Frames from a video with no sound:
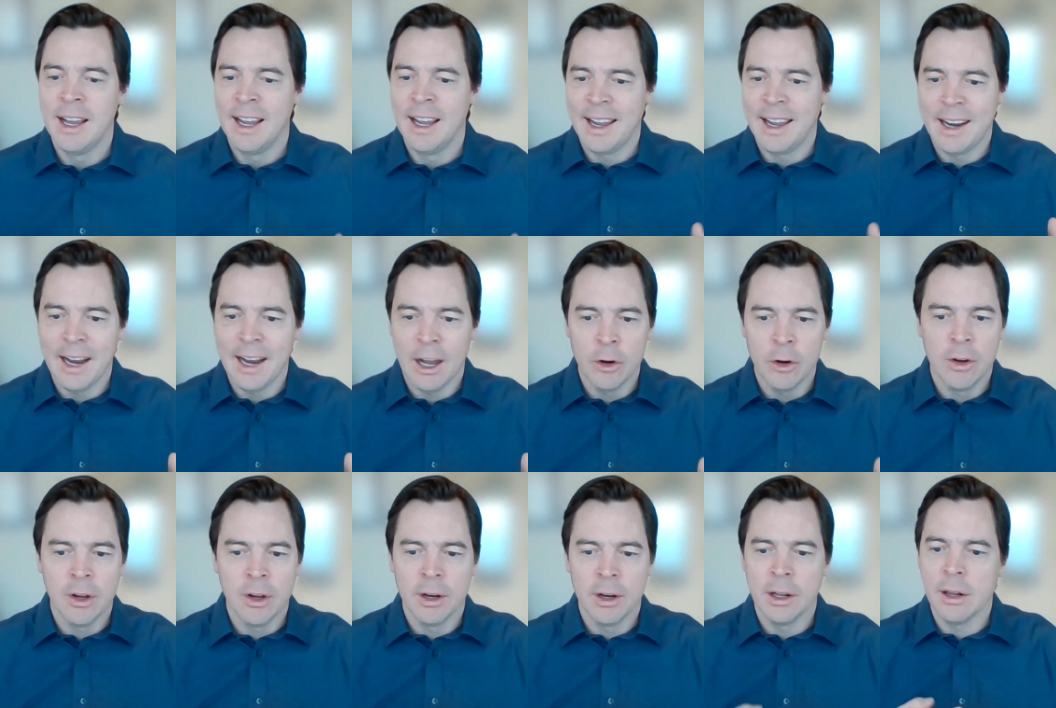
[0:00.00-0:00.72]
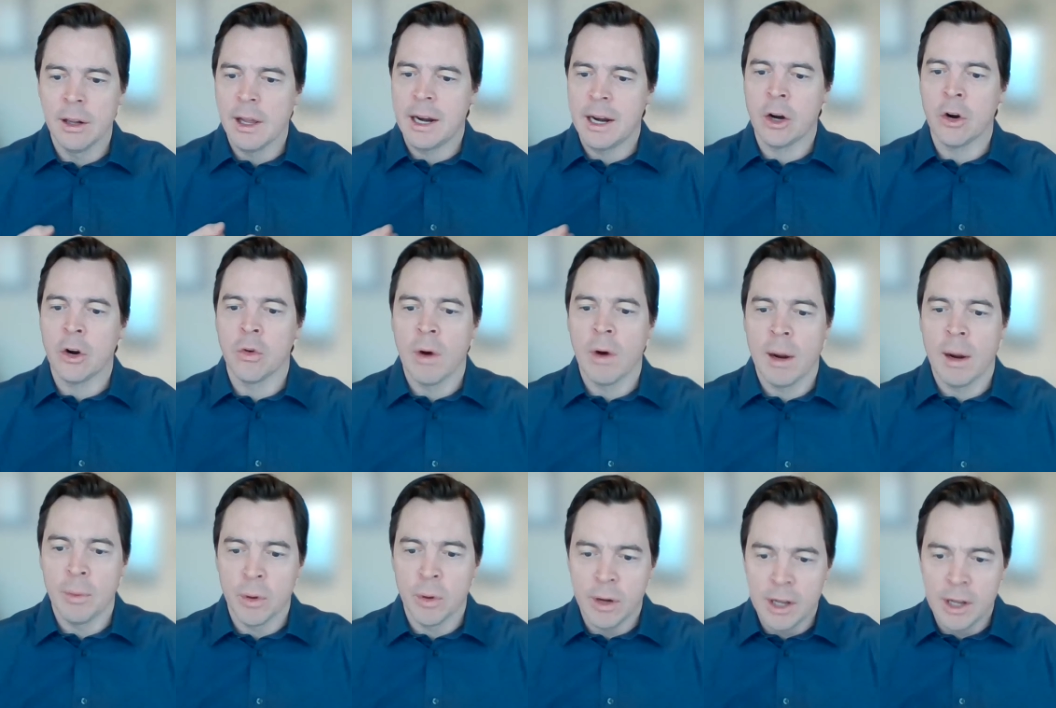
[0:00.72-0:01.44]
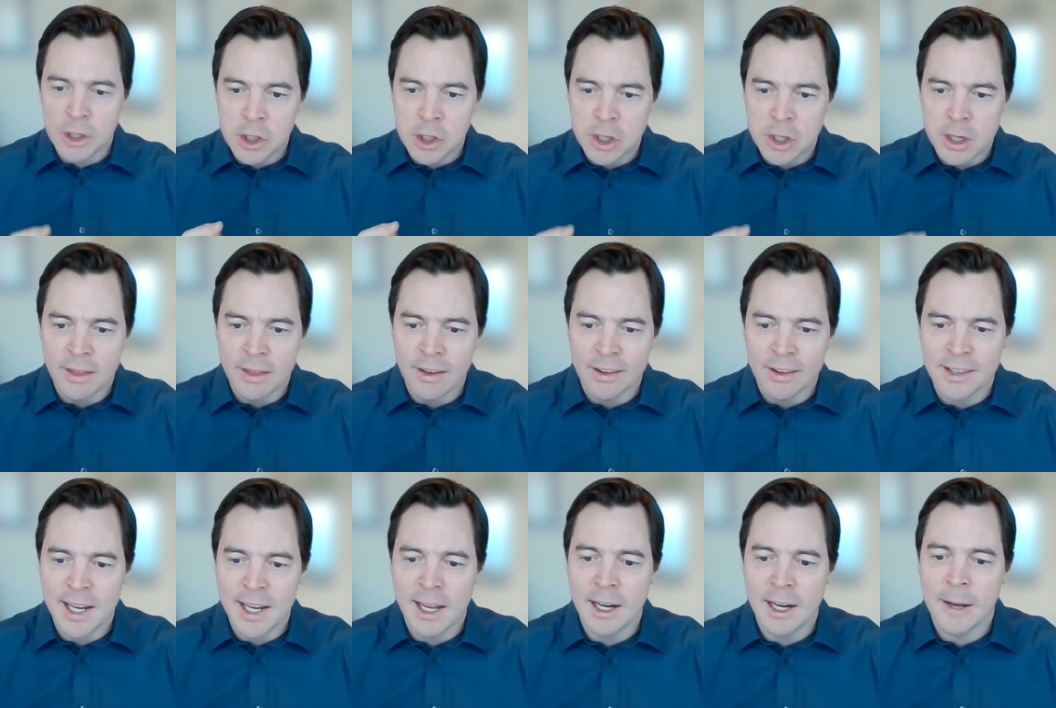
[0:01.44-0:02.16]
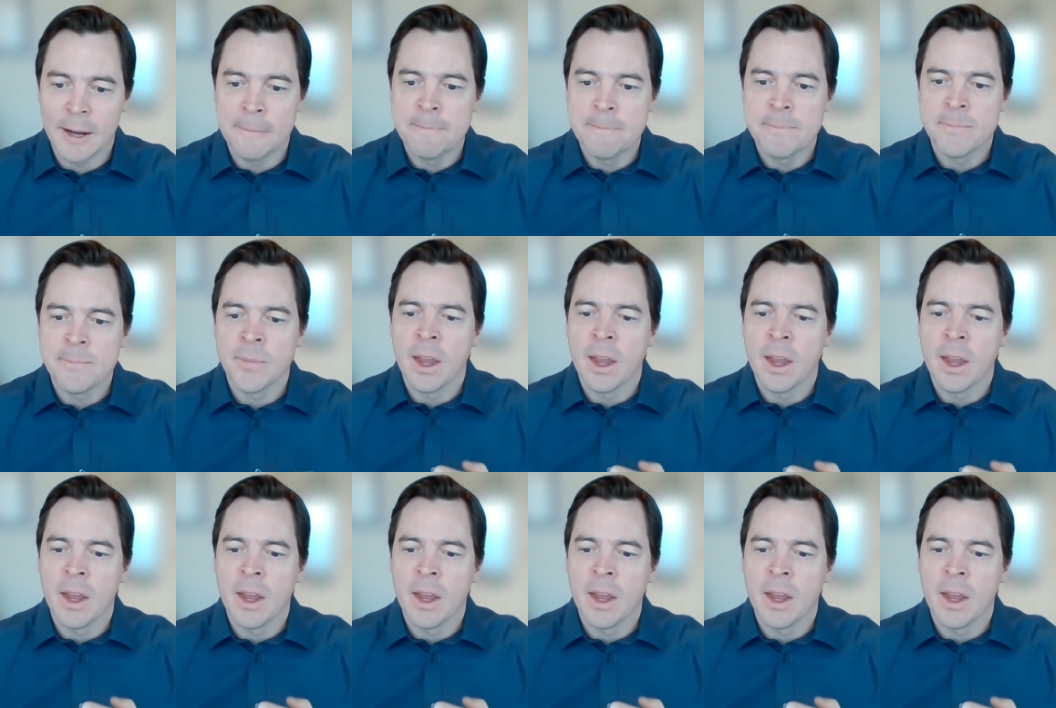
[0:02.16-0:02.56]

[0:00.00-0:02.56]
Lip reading: and now you're getting a lot of corroboration on this data,